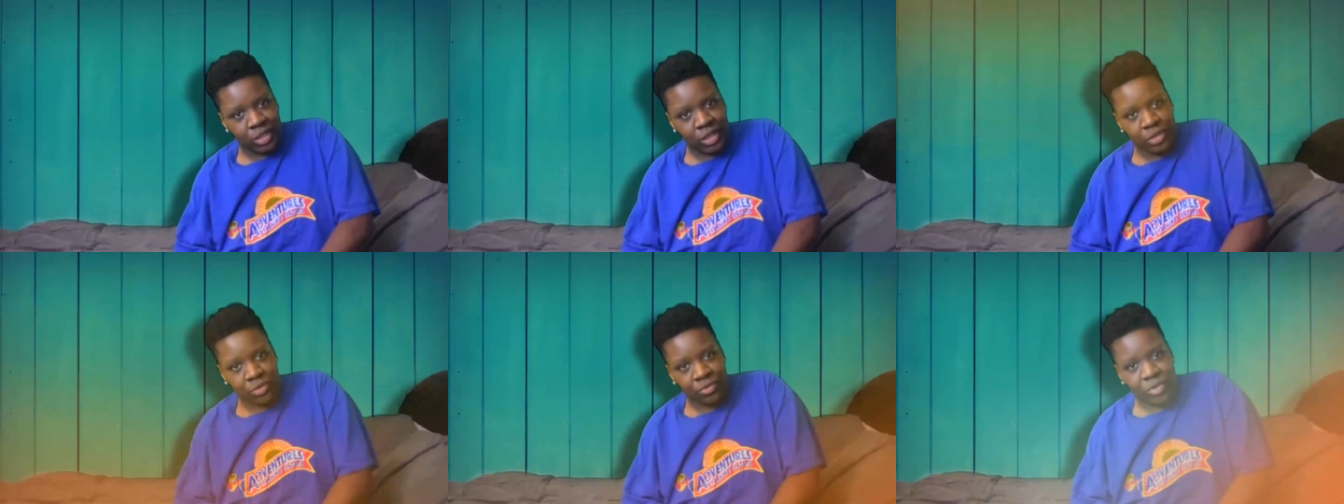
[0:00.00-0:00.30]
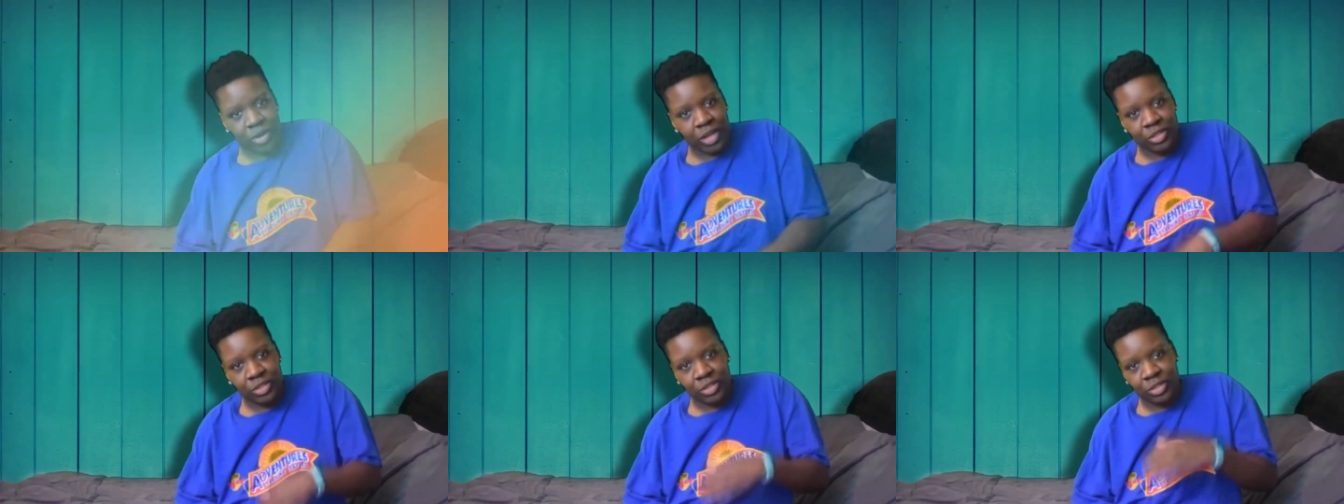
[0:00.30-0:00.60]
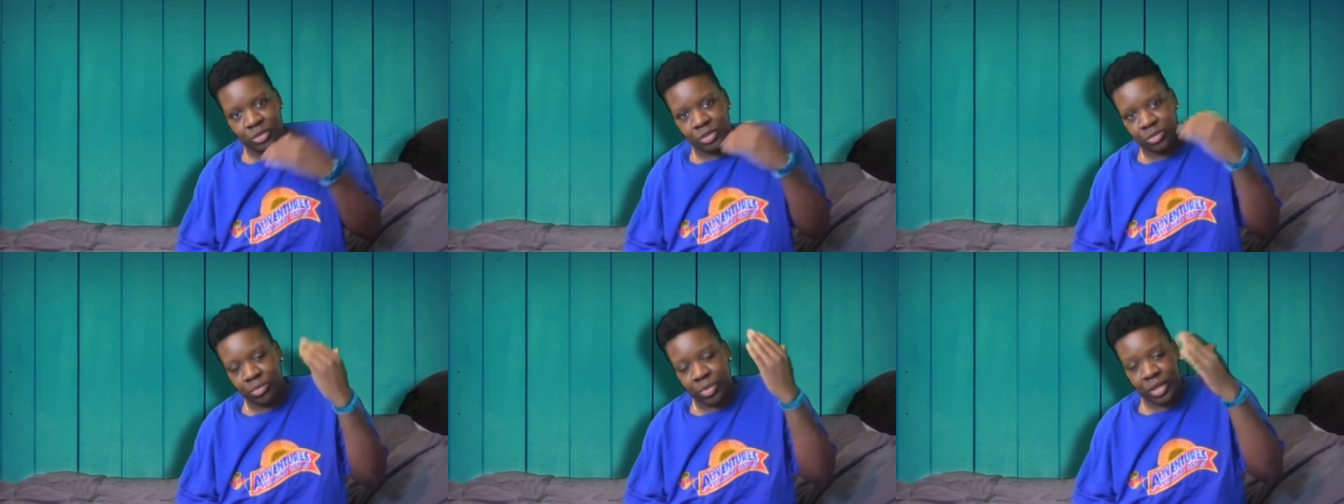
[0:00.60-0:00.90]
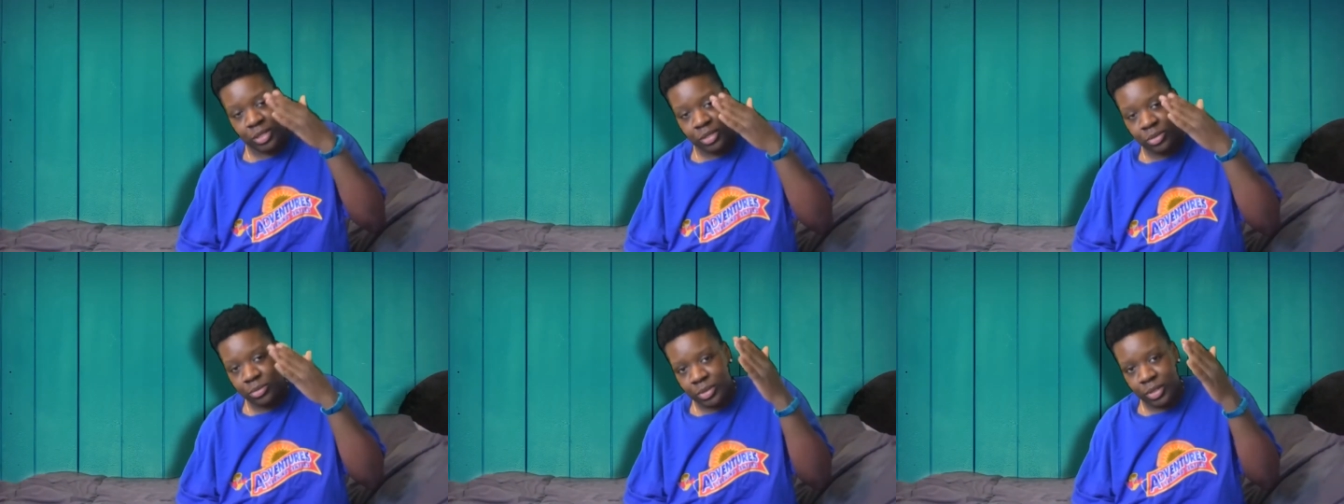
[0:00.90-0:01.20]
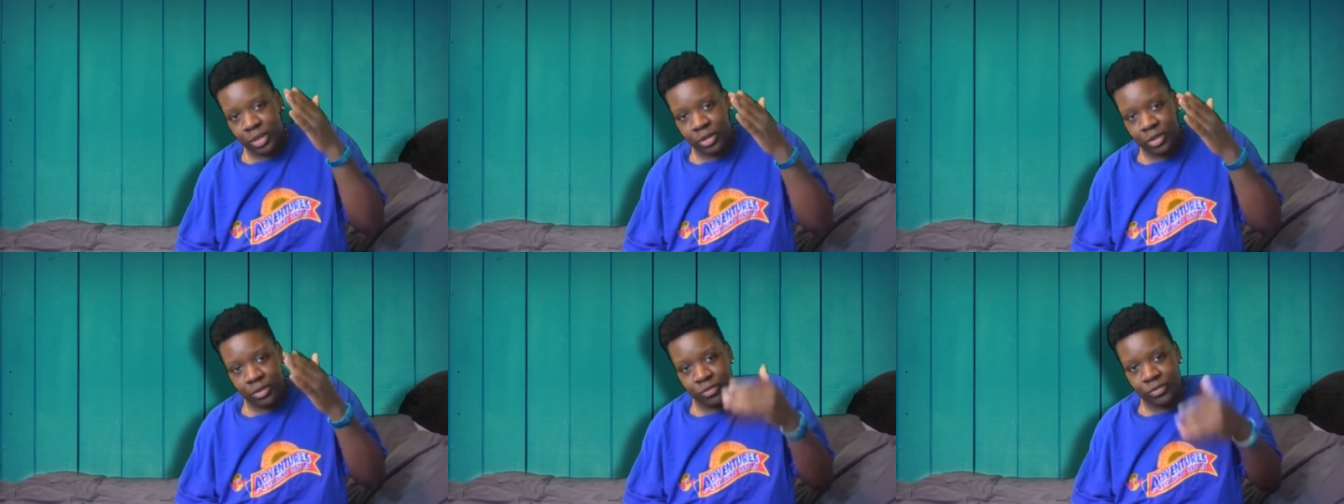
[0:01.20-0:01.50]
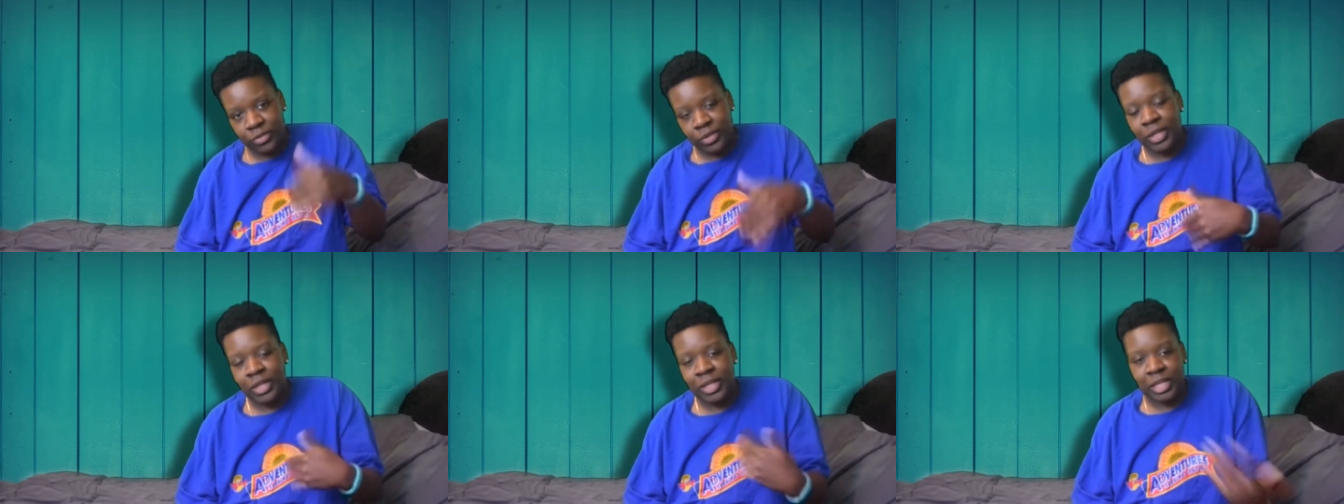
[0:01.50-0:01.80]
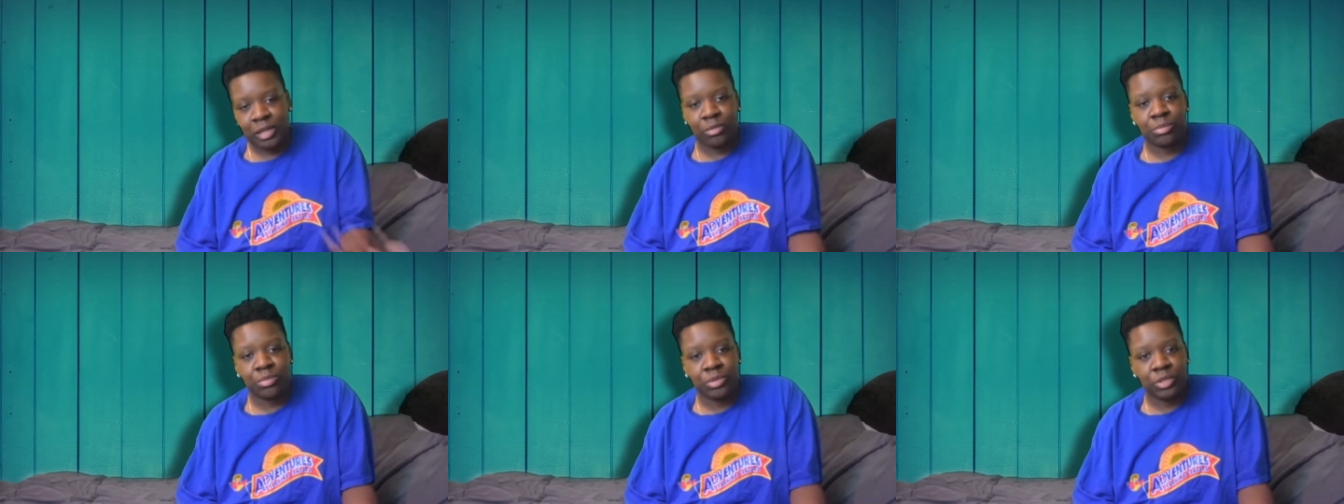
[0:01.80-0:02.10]
kind of ratchet. The makeup's off.
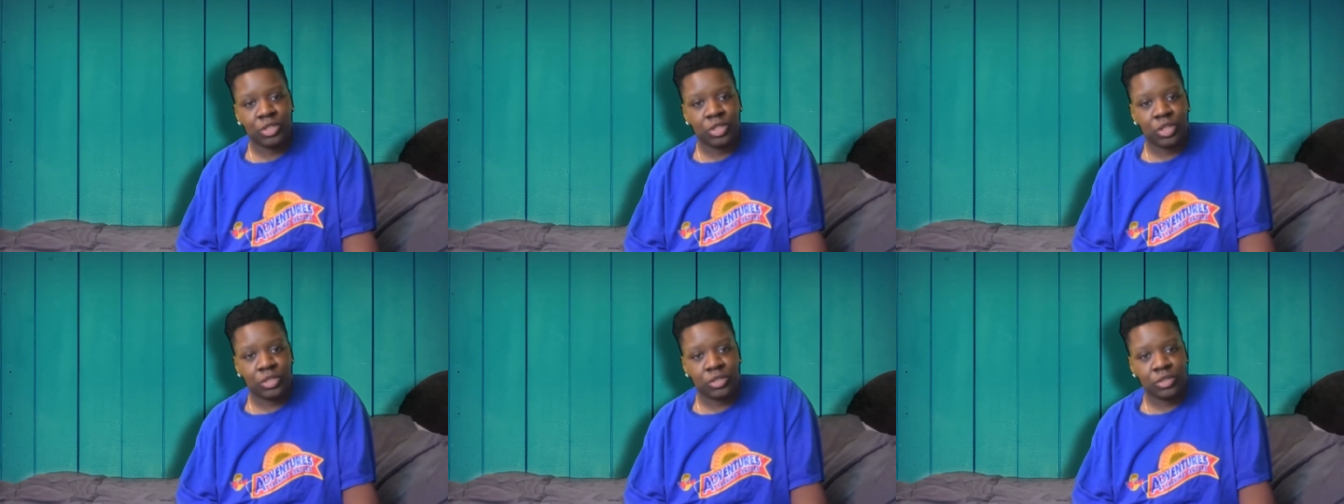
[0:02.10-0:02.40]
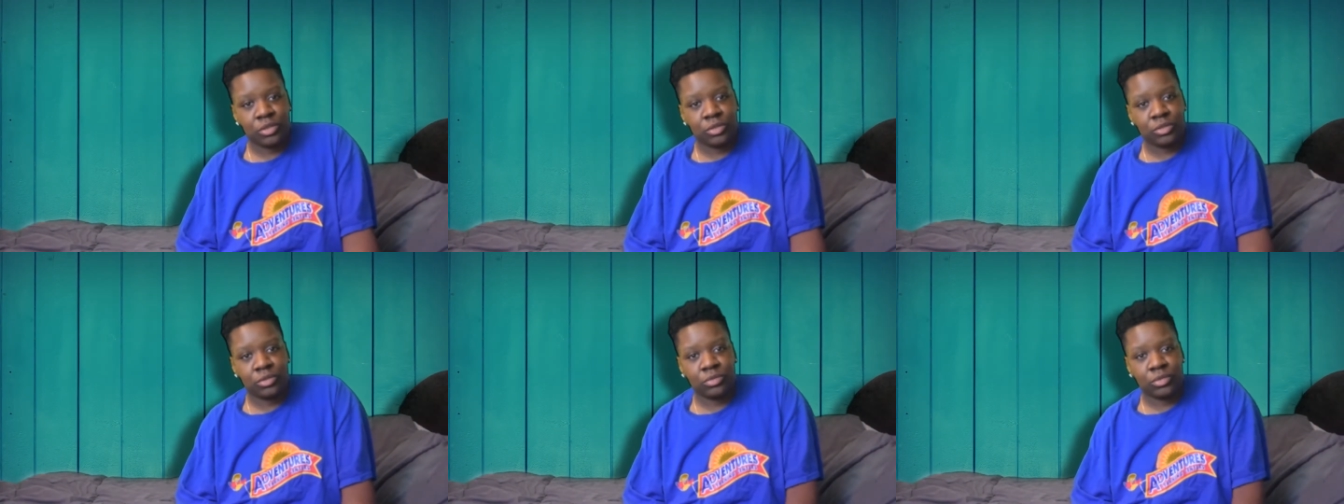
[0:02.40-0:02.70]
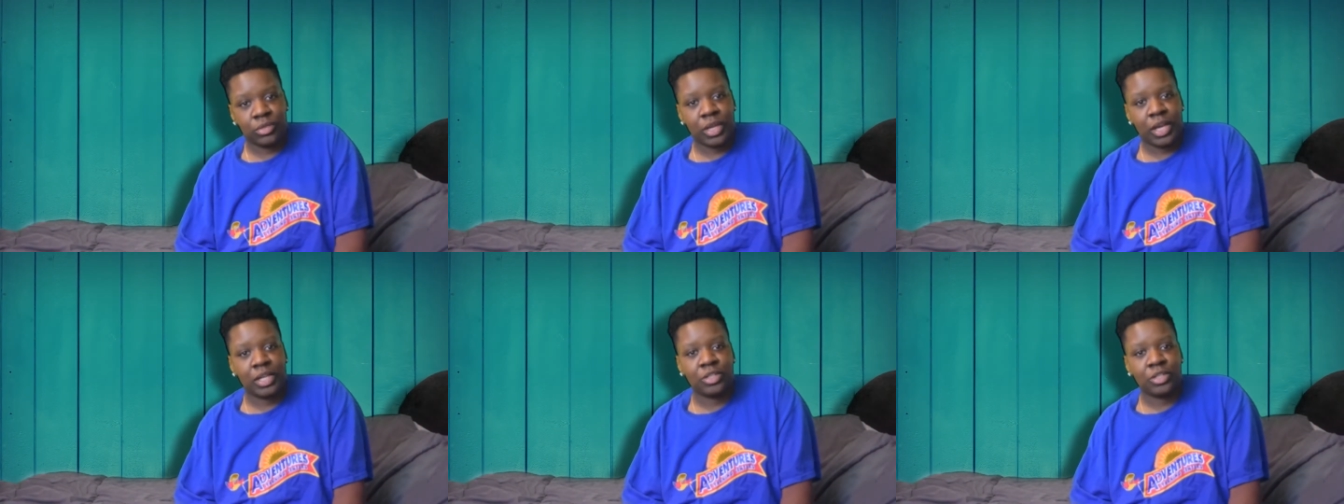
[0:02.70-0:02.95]
Got my PJs on.